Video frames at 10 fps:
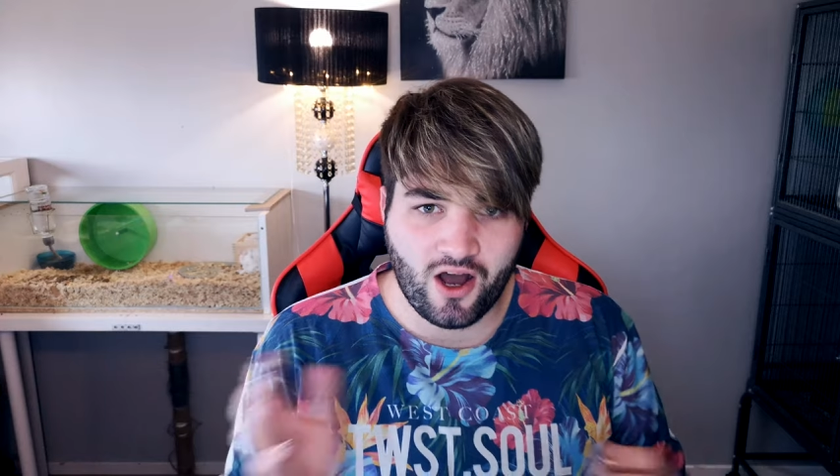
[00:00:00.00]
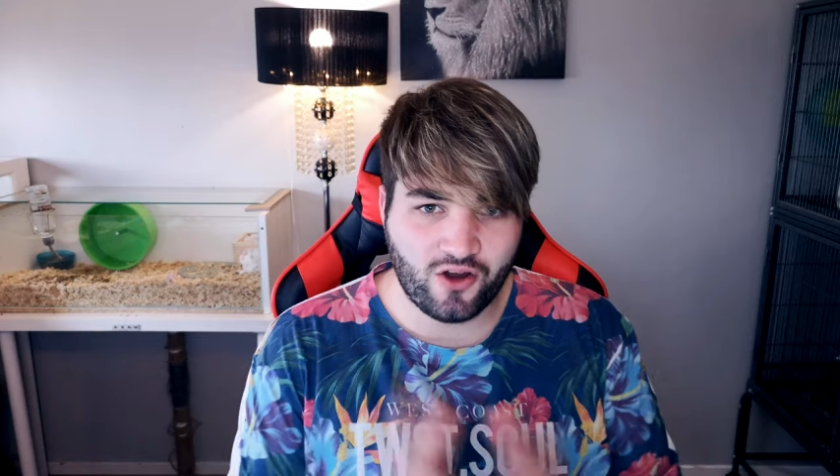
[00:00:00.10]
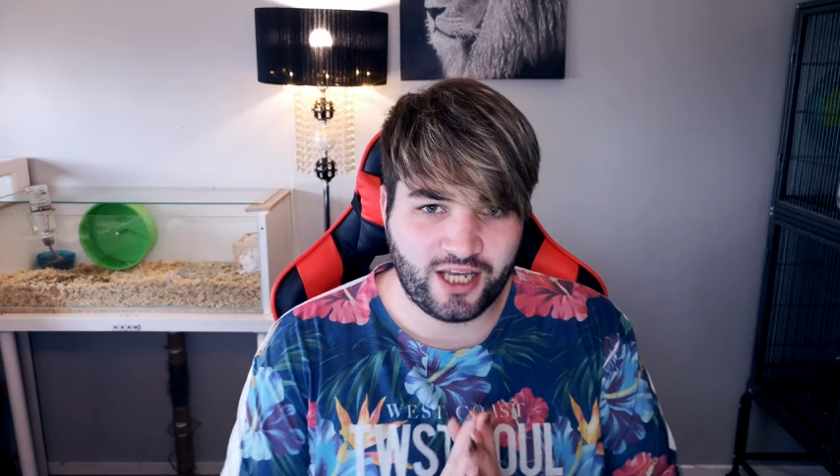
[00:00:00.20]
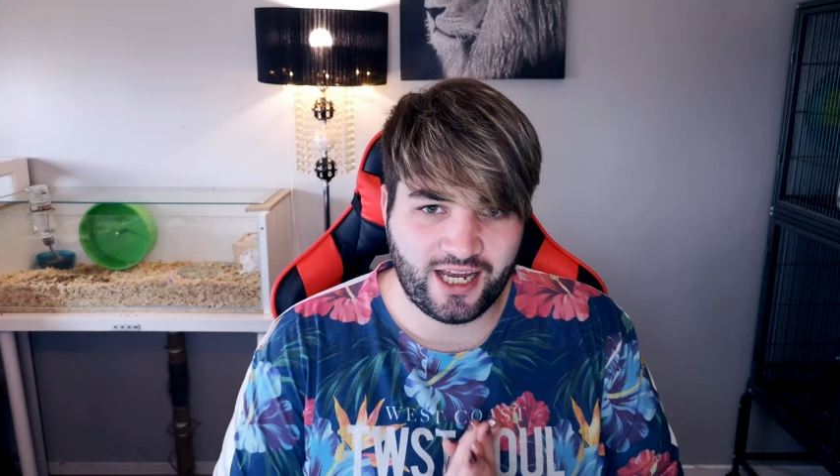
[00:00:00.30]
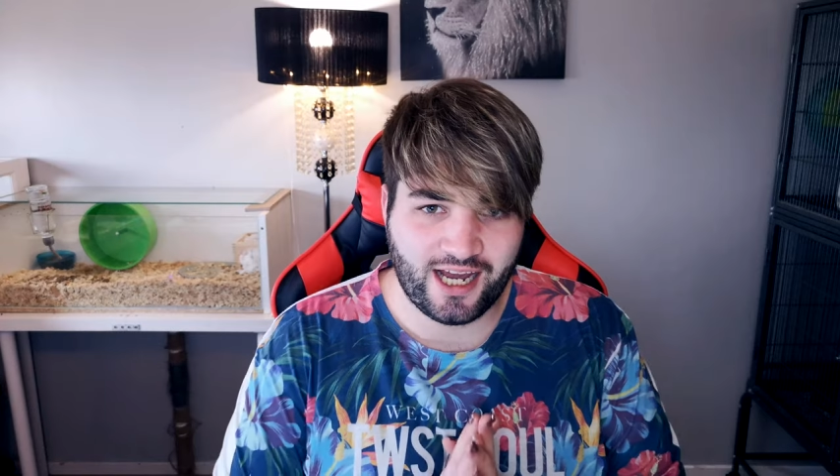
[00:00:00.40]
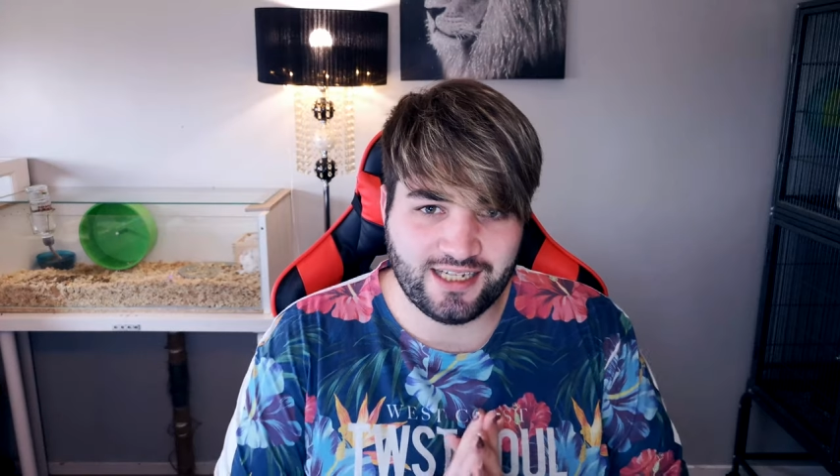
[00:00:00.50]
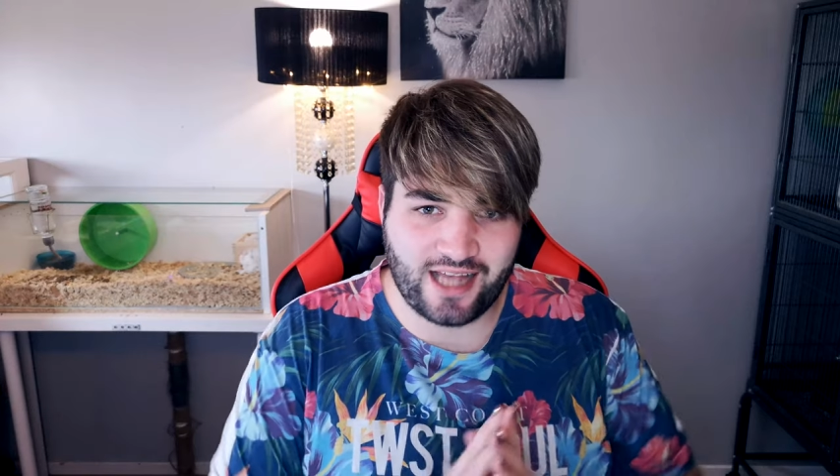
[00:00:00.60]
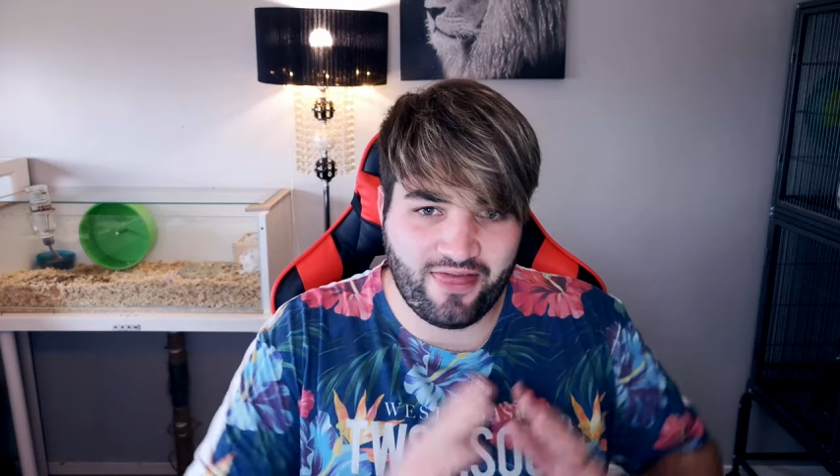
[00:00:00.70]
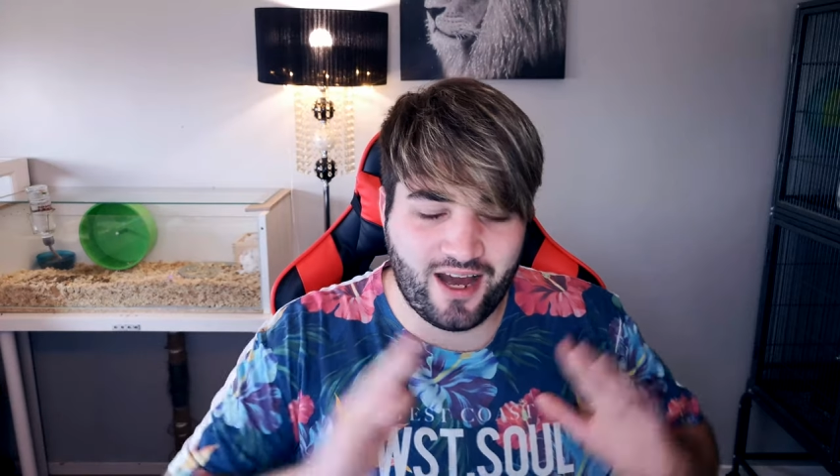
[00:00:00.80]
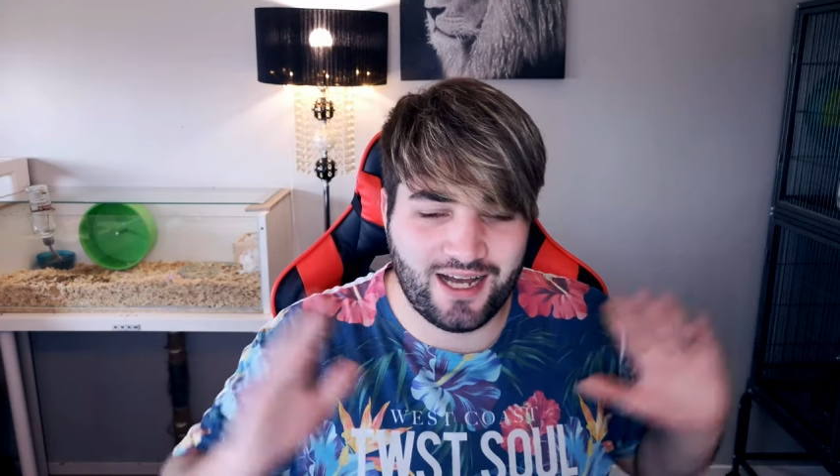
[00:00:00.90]
Okay guys,
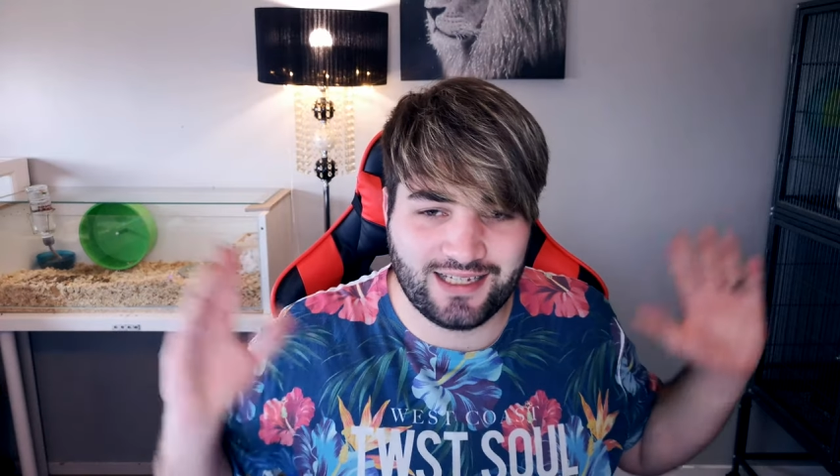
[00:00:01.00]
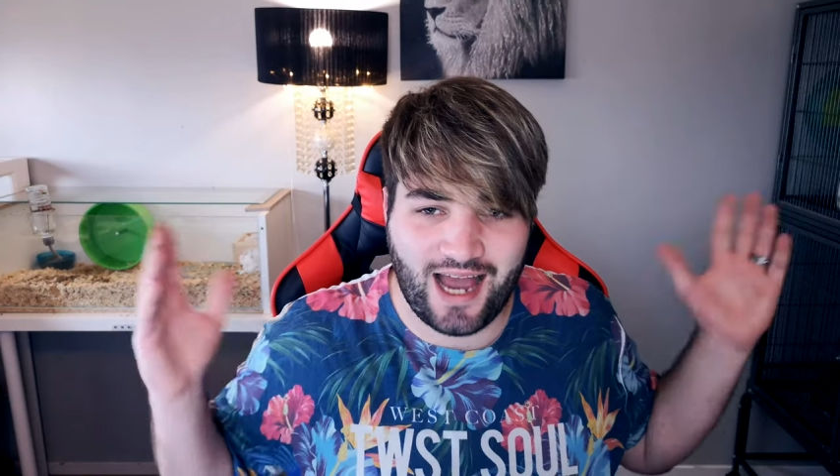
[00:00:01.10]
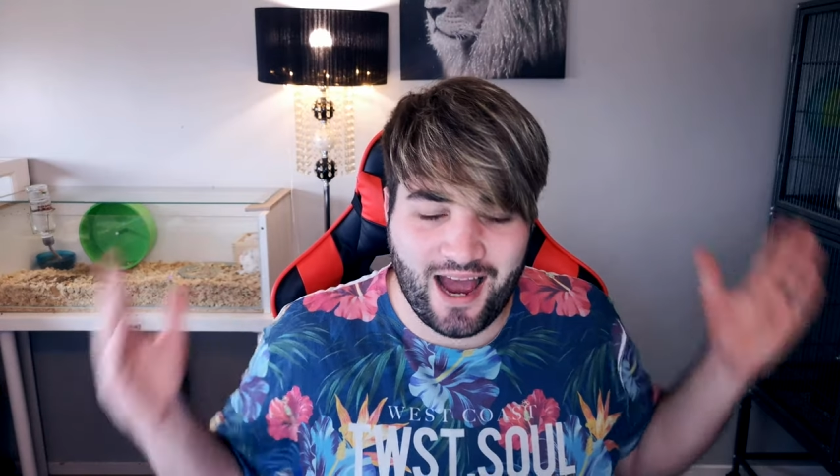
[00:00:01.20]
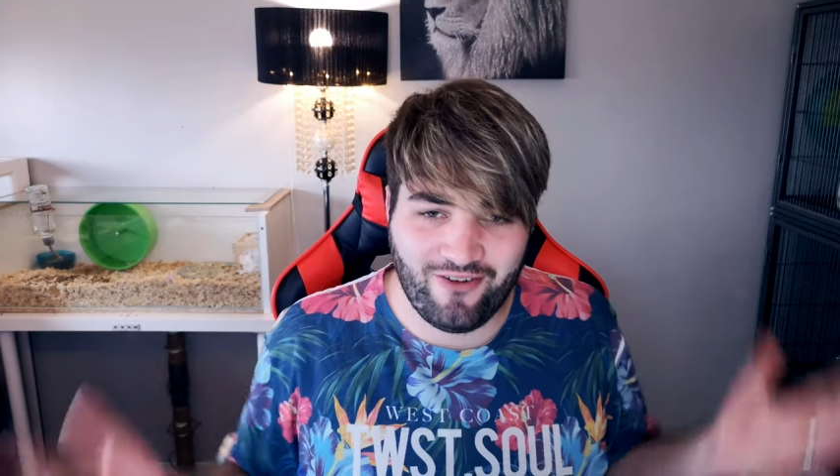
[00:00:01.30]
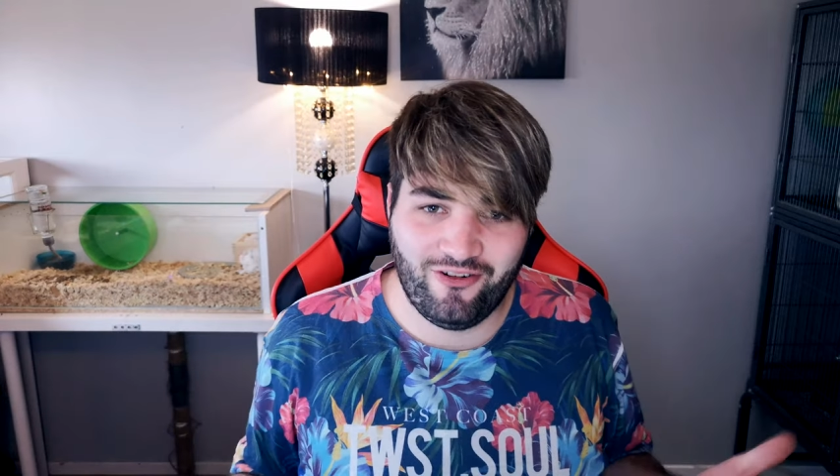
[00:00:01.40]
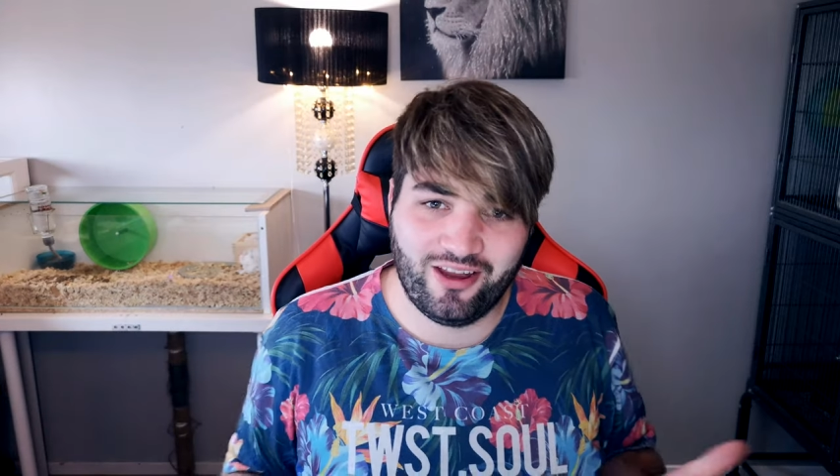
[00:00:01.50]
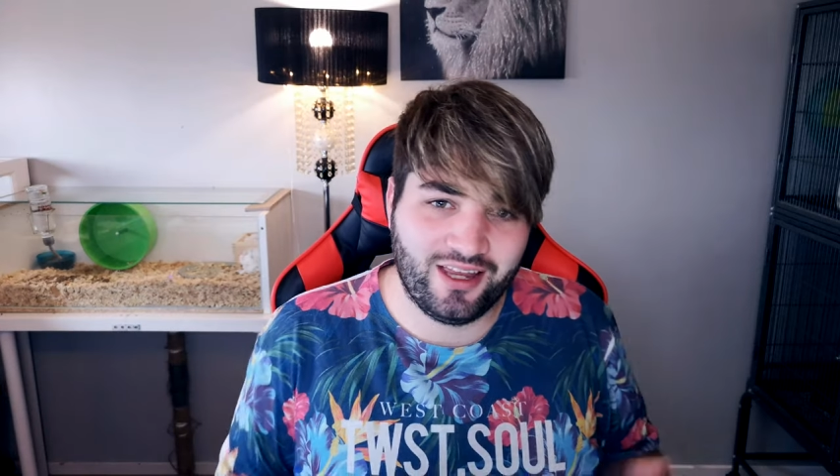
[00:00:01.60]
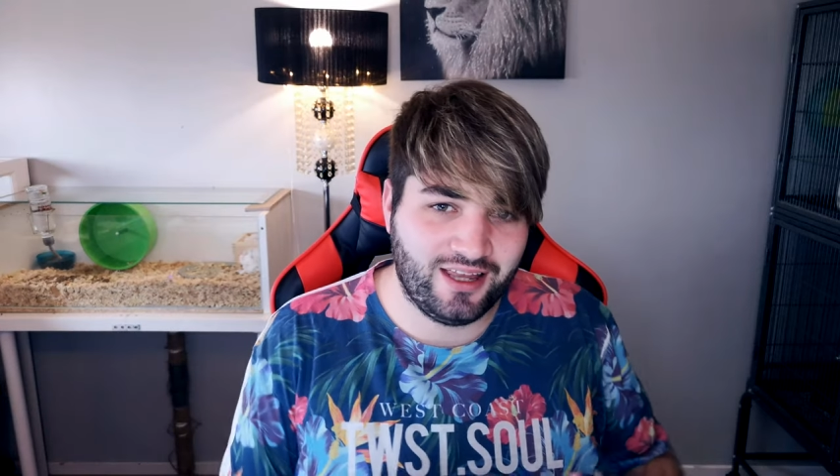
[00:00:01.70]
that is everything